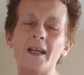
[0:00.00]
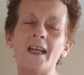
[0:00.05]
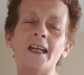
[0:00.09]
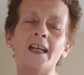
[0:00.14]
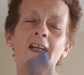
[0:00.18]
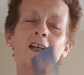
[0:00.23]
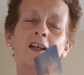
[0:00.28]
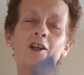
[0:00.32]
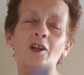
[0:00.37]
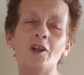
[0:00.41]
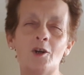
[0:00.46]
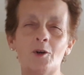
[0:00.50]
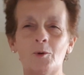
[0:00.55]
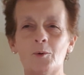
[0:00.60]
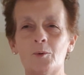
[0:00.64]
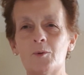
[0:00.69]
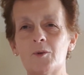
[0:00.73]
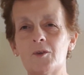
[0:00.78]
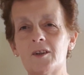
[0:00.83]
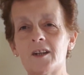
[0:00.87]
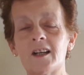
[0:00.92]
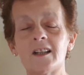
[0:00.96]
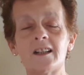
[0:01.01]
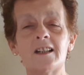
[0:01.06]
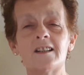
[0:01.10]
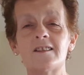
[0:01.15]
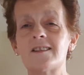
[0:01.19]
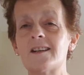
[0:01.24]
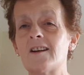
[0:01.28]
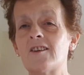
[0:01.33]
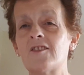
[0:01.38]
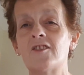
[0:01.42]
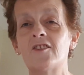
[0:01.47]
being you. That
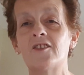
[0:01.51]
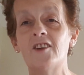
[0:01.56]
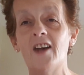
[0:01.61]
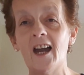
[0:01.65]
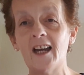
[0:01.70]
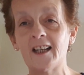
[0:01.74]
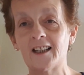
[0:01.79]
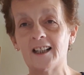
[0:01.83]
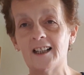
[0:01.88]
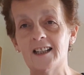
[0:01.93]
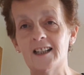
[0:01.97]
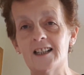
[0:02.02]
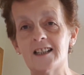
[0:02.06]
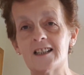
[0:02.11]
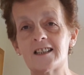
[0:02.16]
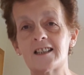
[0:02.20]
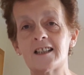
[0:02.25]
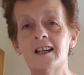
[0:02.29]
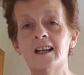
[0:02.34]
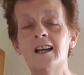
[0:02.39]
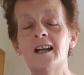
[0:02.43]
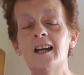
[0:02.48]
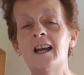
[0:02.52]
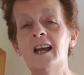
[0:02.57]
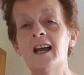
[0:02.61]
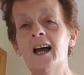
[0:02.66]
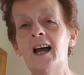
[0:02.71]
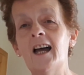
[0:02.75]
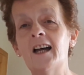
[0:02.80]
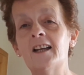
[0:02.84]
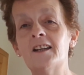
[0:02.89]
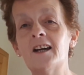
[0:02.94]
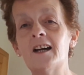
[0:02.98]
is exactly it.
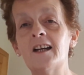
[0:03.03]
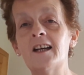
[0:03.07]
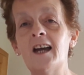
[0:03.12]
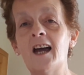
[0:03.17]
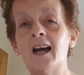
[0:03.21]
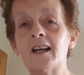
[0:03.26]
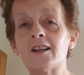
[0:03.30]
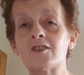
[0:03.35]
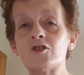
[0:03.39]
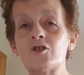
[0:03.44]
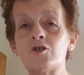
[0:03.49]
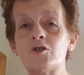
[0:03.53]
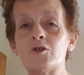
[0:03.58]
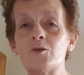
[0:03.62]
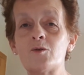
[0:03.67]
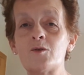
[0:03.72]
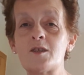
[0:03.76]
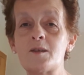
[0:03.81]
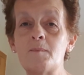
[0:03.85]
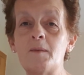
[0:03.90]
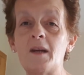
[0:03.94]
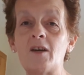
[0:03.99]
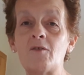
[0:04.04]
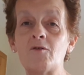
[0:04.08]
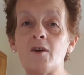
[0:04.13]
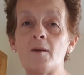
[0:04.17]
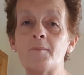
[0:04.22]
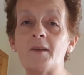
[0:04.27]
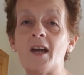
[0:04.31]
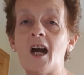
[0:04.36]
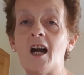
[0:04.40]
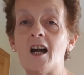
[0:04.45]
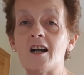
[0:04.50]
And I had to speak
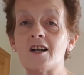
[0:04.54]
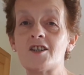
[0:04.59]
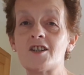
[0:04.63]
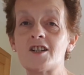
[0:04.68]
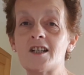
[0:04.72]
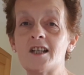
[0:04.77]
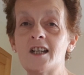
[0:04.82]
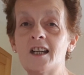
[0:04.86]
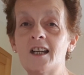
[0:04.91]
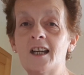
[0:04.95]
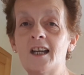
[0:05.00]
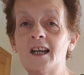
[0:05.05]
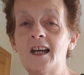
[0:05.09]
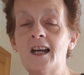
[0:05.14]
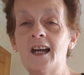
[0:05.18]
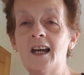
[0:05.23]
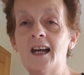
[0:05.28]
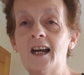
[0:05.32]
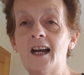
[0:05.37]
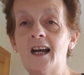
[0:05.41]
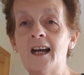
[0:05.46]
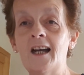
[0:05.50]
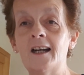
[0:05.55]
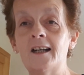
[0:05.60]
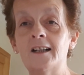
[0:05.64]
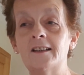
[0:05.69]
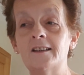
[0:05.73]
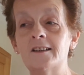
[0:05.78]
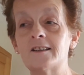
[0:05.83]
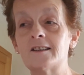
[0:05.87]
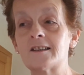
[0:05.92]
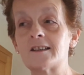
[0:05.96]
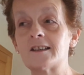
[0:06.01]
from the heart.
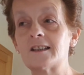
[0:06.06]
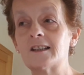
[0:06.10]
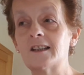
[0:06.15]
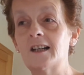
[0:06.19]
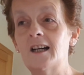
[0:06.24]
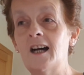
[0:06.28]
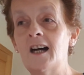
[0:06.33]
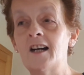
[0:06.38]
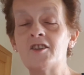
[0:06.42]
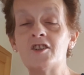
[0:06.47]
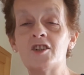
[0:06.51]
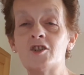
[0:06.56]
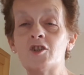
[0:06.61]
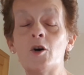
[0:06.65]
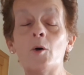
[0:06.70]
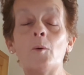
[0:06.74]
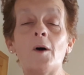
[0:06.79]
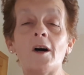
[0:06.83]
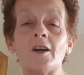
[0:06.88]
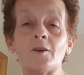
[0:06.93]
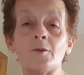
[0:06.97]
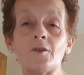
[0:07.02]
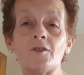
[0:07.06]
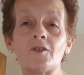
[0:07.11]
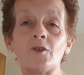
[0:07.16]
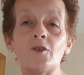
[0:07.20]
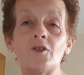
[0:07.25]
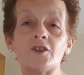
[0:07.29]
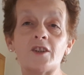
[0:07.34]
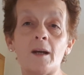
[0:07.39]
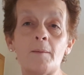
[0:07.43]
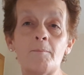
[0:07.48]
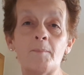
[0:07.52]
And I didn't know what I was
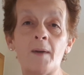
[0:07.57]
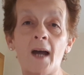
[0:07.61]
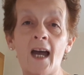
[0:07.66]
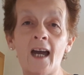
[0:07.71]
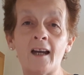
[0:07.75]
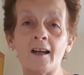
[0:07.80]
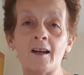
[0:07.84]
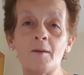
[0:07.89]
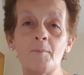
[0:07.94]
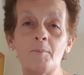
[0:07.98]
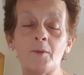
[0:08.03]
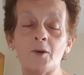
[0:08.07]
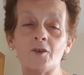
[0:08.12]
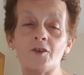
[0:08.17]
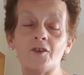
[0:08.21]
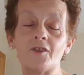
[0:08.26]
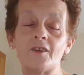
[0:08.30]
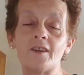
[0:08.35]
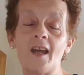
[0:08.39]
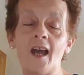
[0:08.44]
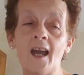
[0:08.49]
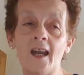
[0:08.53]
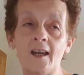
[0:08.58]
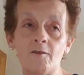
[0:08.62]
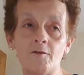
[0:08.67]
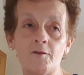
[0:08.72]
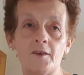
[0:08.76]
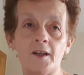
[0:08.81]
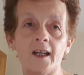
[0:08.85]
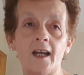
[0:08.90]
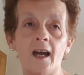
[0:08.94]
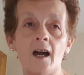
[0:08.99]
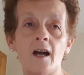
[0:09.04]
going to get back, but
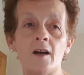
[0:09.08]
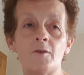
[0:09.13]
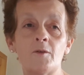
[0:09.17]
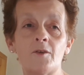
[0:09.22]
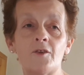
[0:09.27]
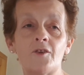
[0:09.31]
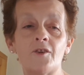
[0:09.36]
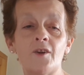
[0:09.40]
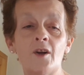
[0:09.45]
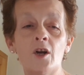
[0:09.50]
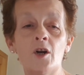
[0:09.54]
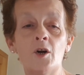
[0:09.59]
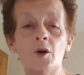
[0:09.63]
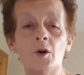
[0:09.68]
thankfully I was